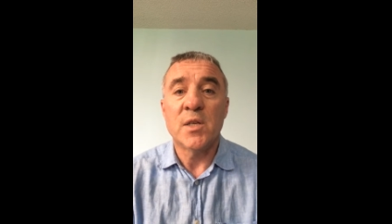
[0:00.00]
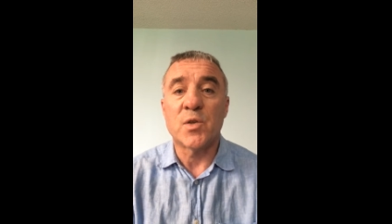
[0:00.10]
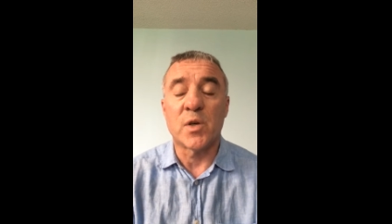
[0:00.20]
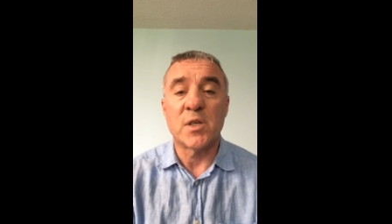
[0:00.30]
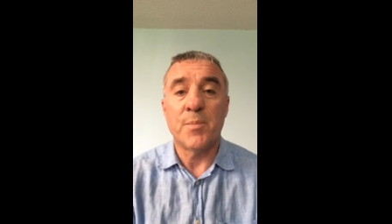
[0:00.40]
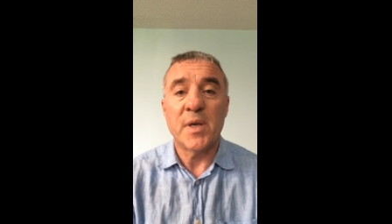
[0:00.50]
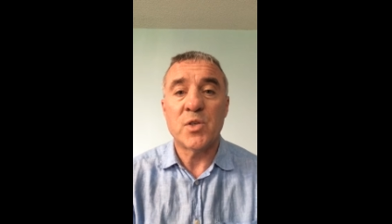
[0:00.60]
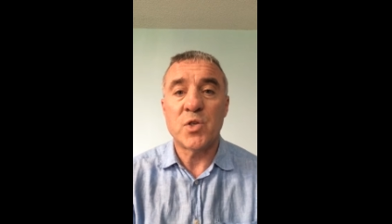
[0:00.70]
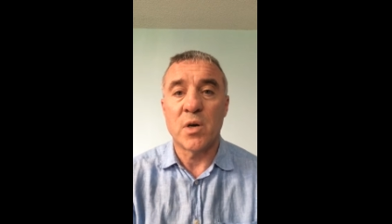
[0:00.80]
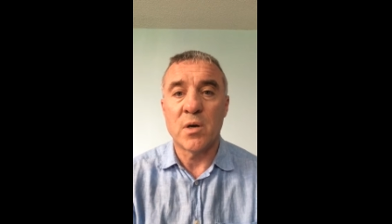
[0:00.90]
So there's a big
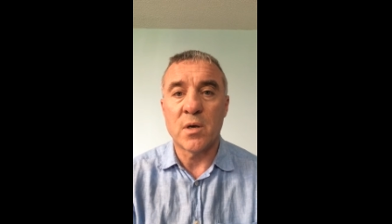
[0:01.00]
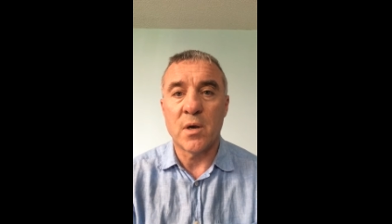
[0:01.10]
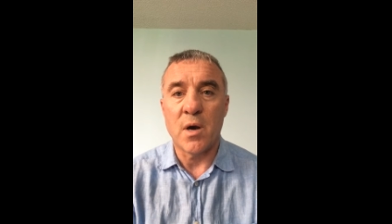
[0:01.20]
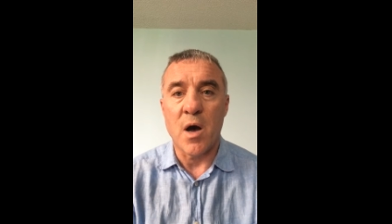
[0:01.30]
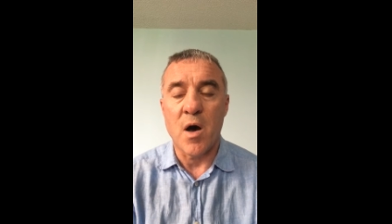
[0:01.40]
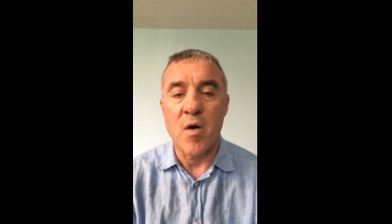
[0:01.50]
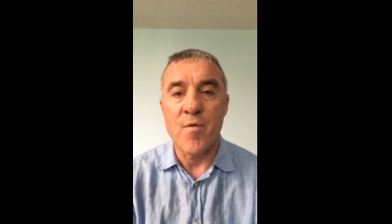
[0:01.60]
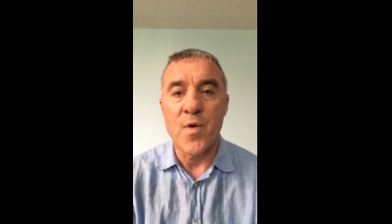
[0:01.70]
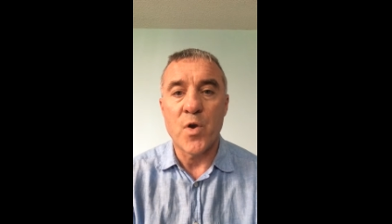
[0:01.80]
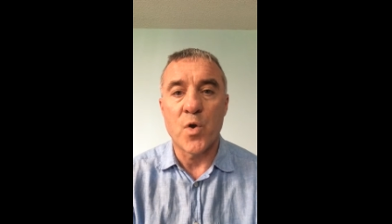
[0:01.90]
chunk
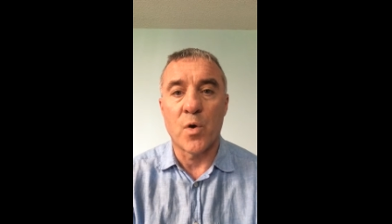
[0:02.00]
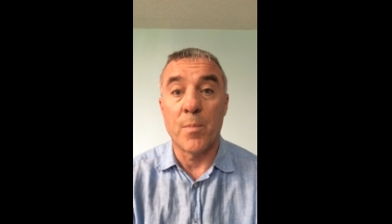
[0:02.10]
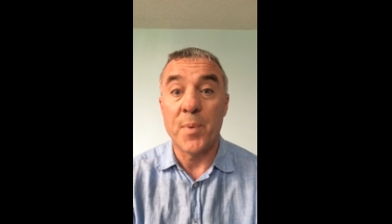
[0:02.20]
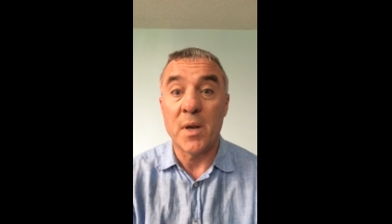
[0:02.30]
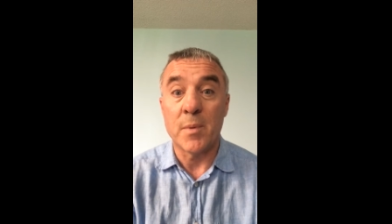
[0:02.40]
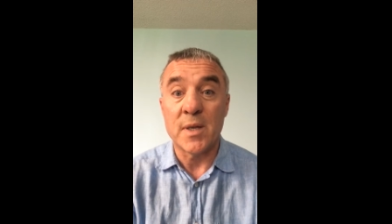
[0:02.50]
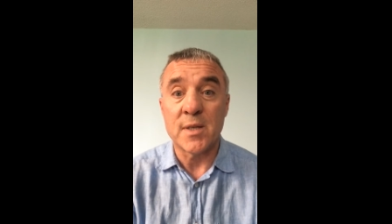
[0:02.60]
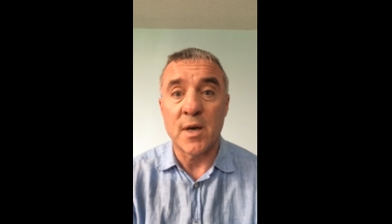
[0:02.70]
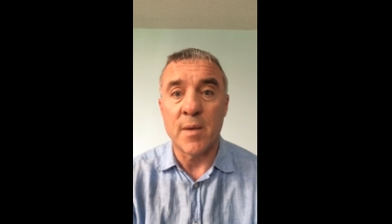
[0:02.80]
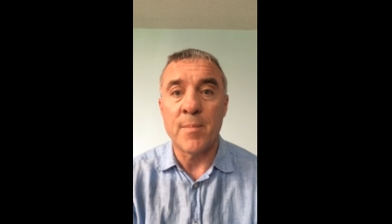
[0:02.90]
of your billable
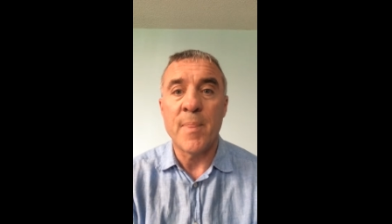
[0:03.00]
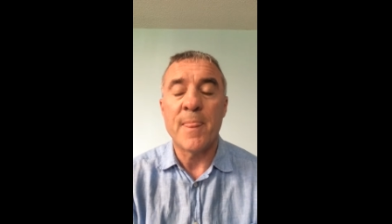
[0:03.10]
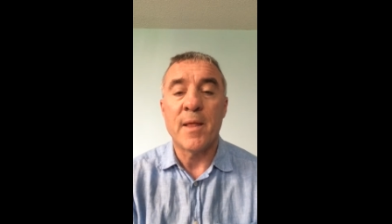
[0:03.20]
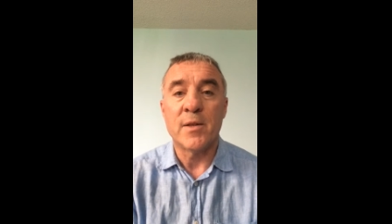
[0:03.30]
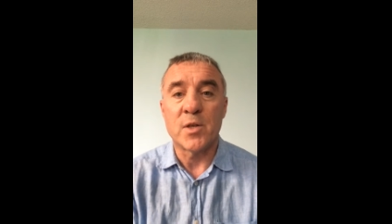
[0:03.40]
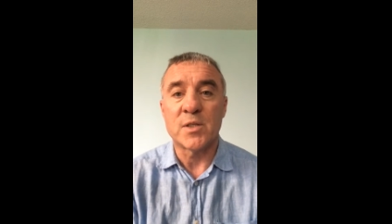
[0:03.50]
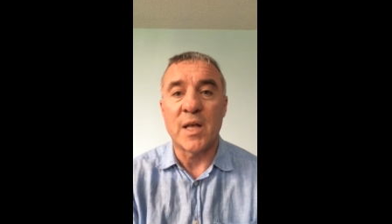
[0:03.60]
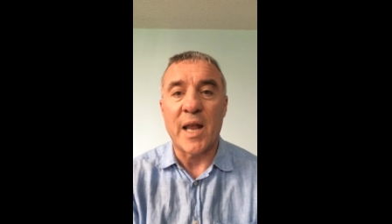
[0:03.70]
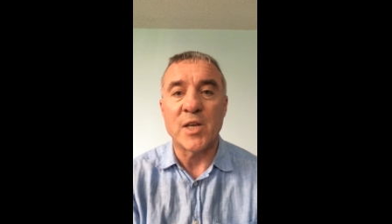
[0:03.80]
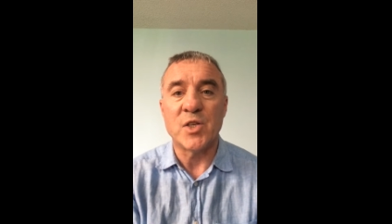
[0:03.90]
time does
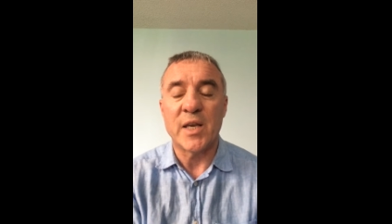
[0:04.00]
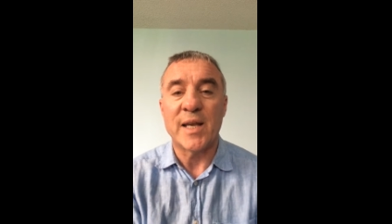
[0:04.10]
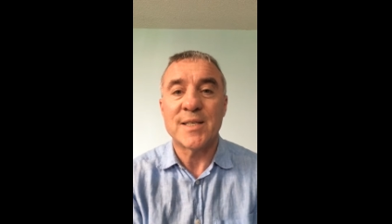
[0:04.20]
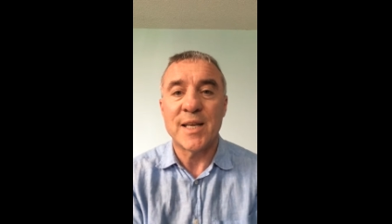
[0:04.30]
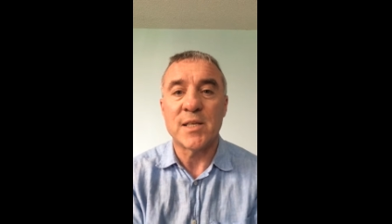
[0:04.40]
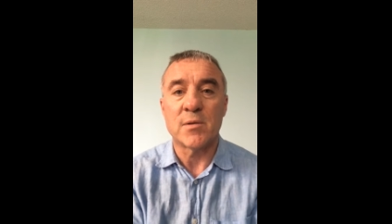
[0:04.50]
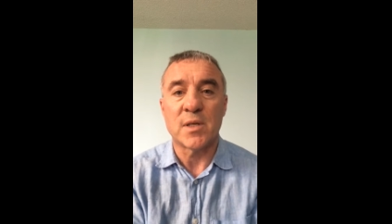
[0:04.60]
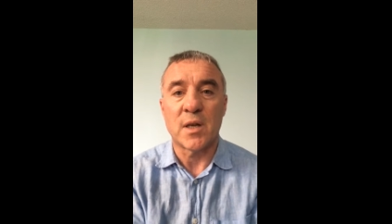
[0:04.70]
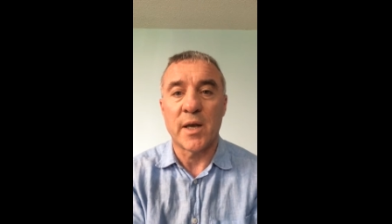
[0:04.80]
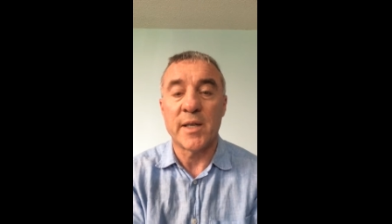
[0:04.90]
not actually get sent out
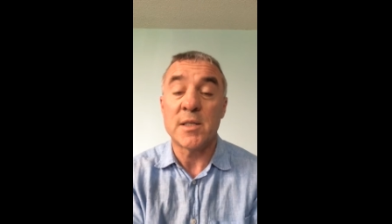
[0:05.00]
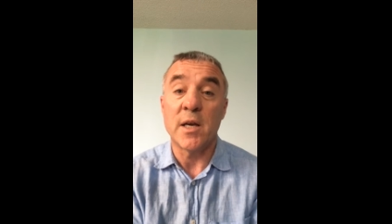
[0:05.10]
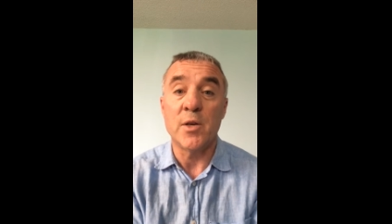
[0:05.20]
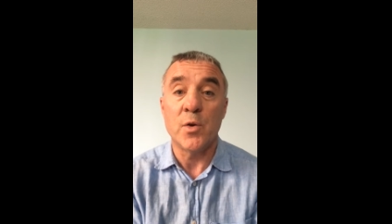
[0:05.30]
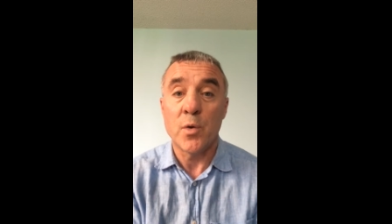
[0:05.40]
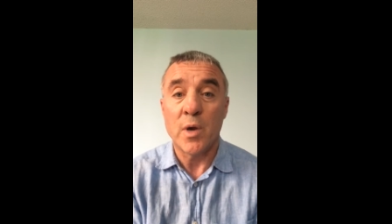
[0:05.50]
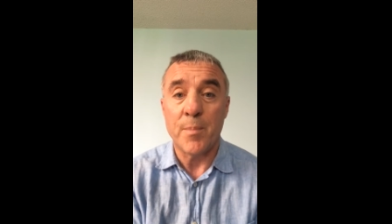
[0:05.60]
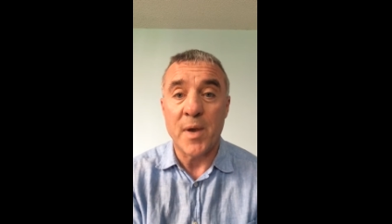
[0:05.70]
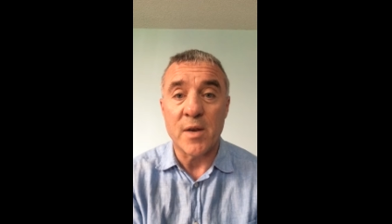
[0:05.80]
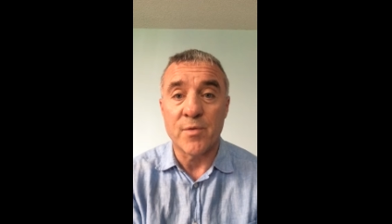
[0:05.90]
to clients and you don't
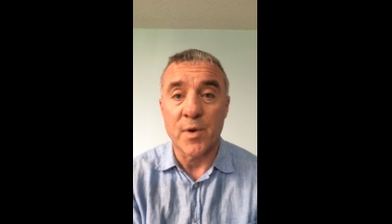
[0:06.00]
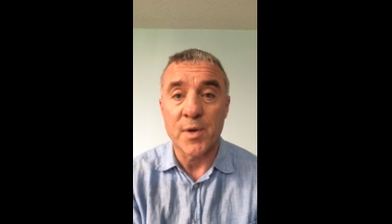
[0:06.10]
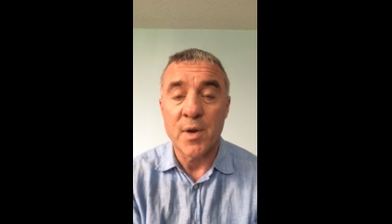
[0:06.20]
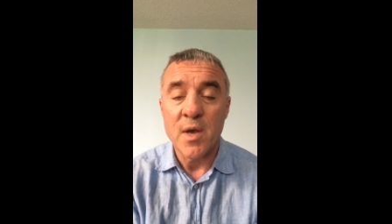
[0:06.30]
get paid for it.